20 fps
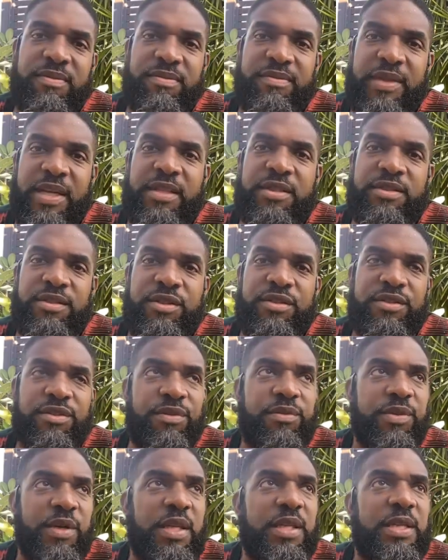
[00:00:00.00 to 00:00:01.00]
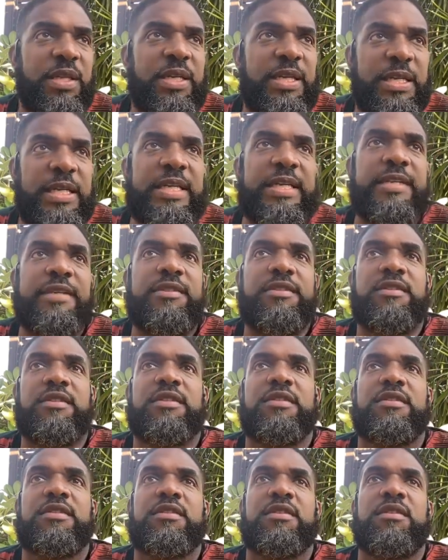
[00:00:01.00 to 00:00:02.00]
that's just the way that it is.
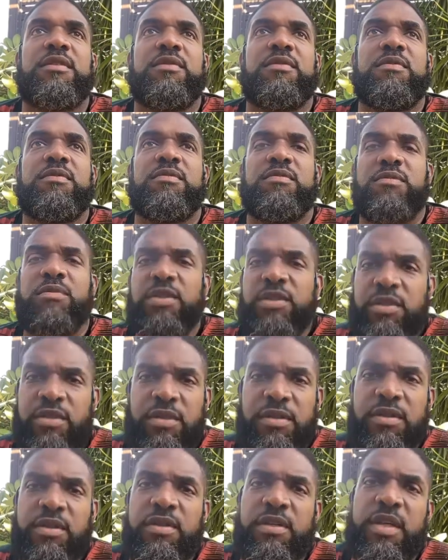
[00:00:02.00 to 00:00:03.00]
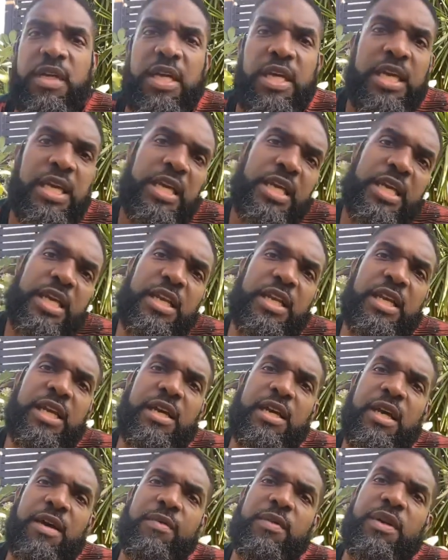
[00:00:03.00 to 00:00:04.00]
So research it, and
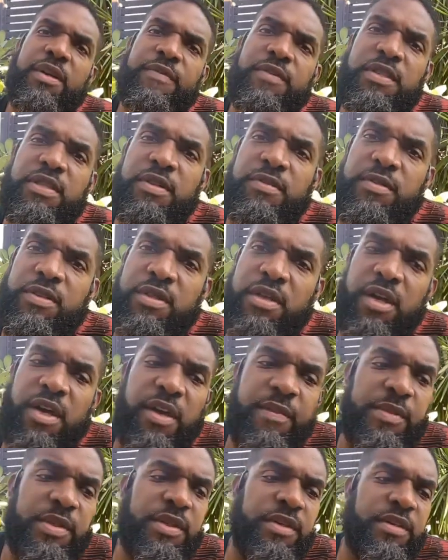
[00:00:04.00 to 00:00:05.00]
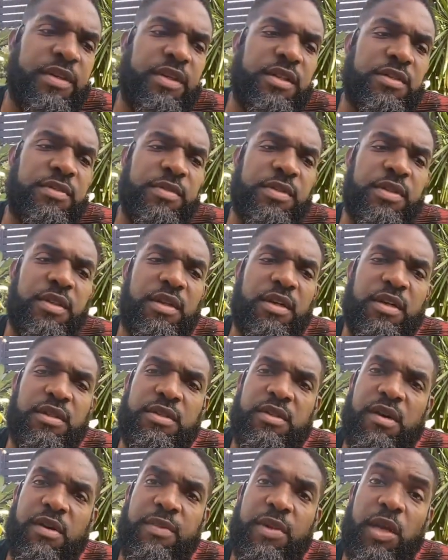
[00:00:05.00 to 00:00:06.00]
uh, I would love to see what your commentary is, what your
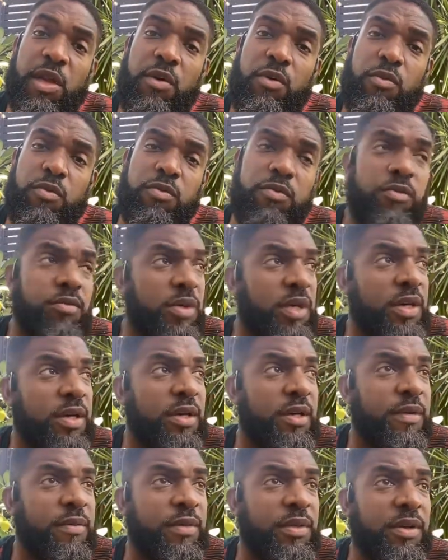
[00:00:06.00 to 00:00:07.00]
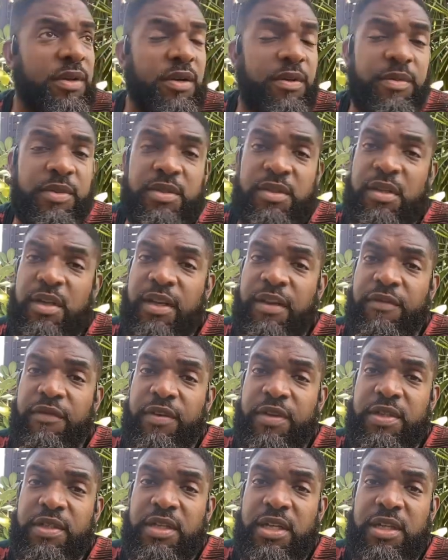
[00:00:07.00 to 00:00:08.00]
thoughts are below. Uh, we always like
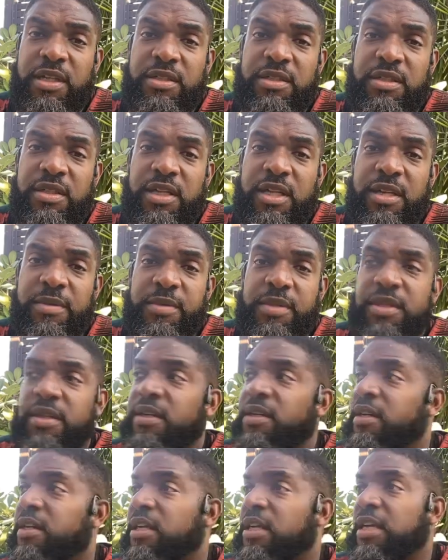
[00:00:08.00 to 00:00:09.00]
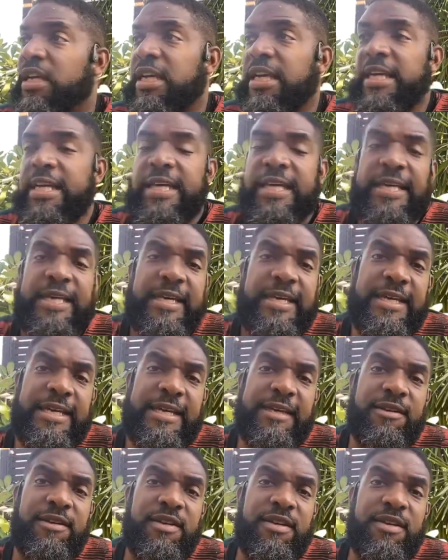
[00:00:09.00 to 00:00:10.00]
for intelligent commentary
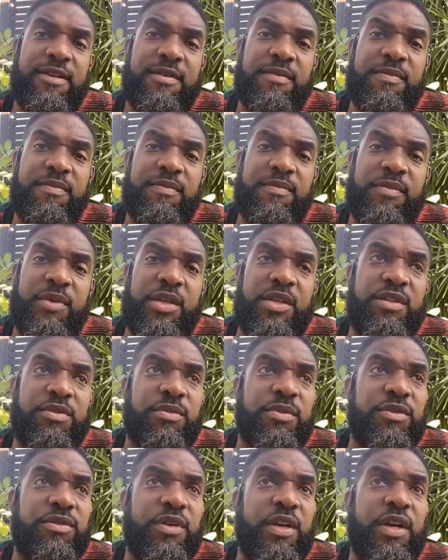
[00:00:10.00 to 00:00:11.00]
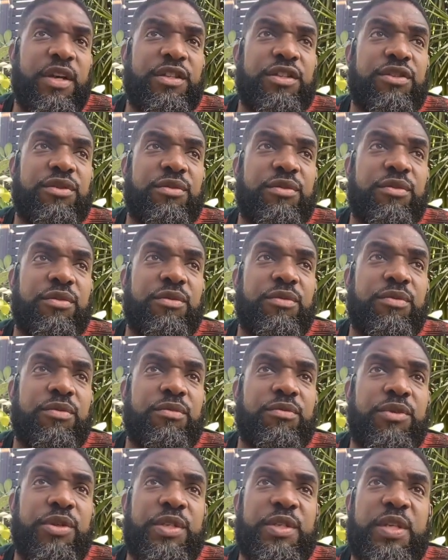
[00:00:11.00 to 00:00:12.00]
and um, because we're trying to
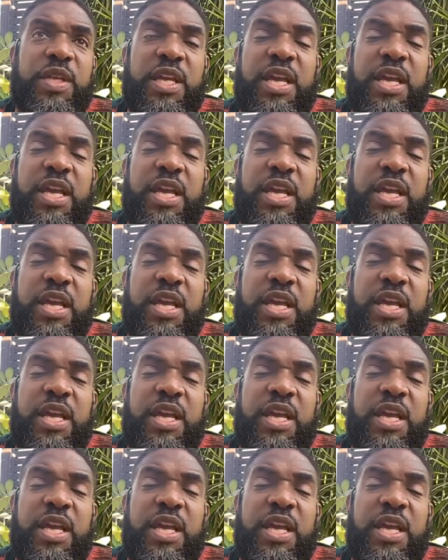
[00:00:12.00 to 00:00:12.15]
bridge the